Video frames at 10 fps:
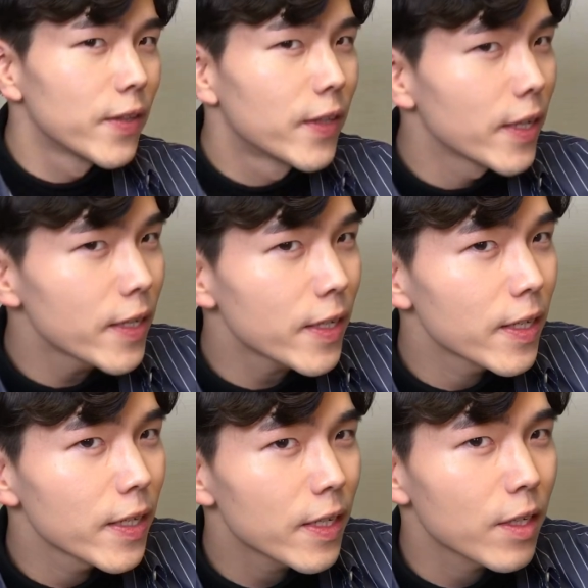This
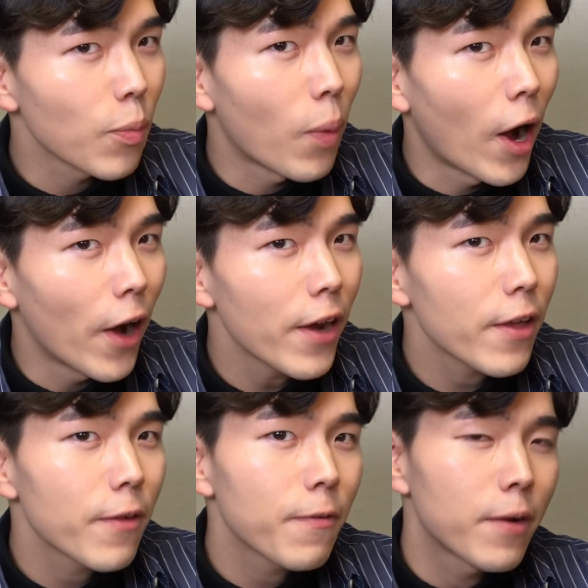is the
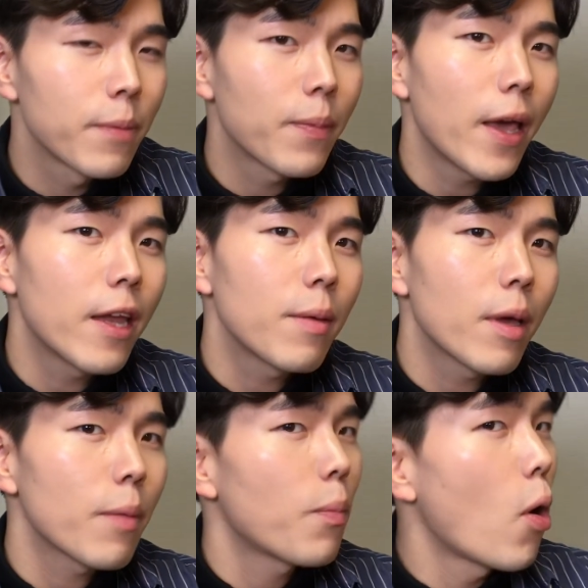party from
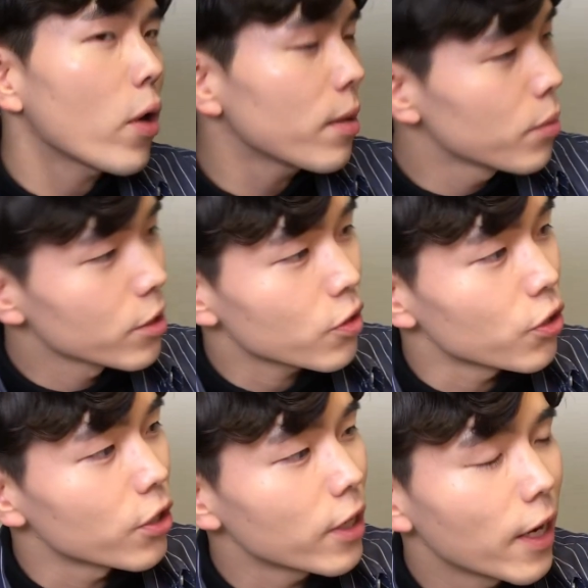anime
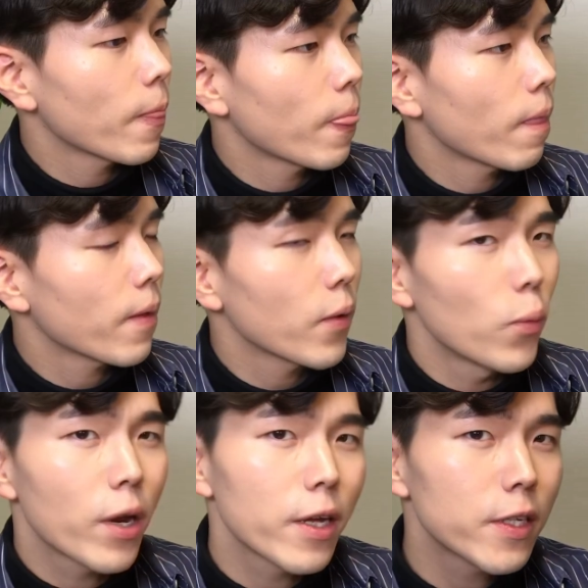Pokemon.
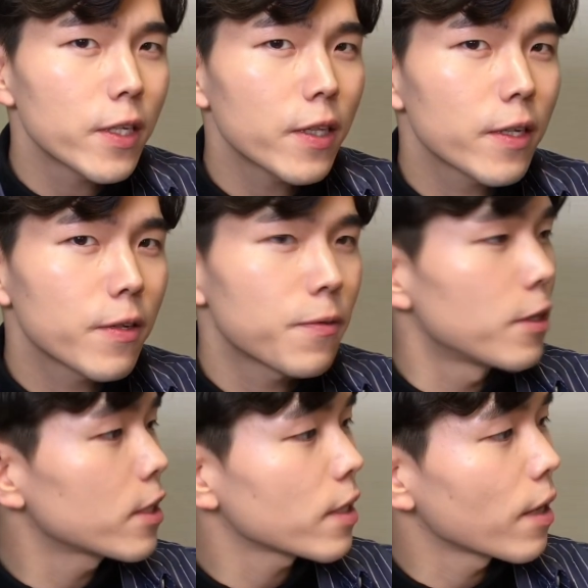When I see this
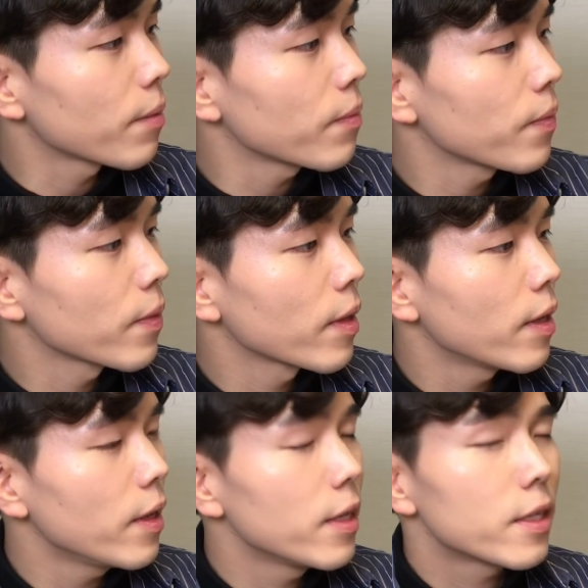first time,
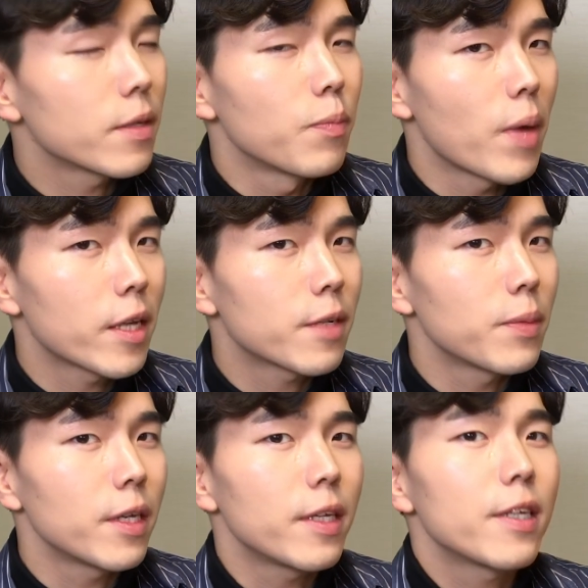it makes
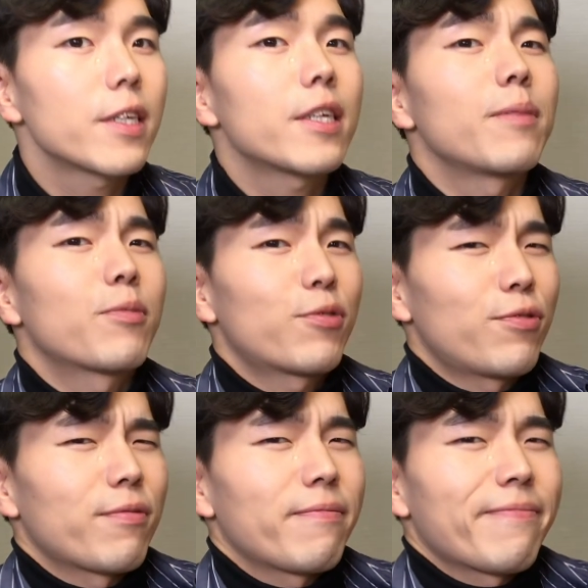me
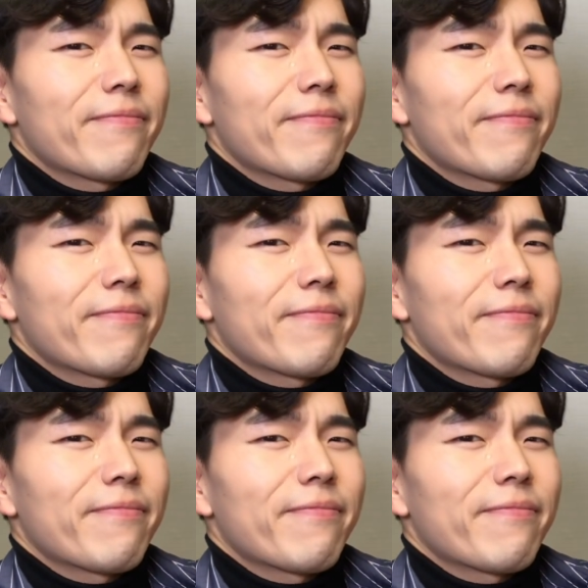Shimkung.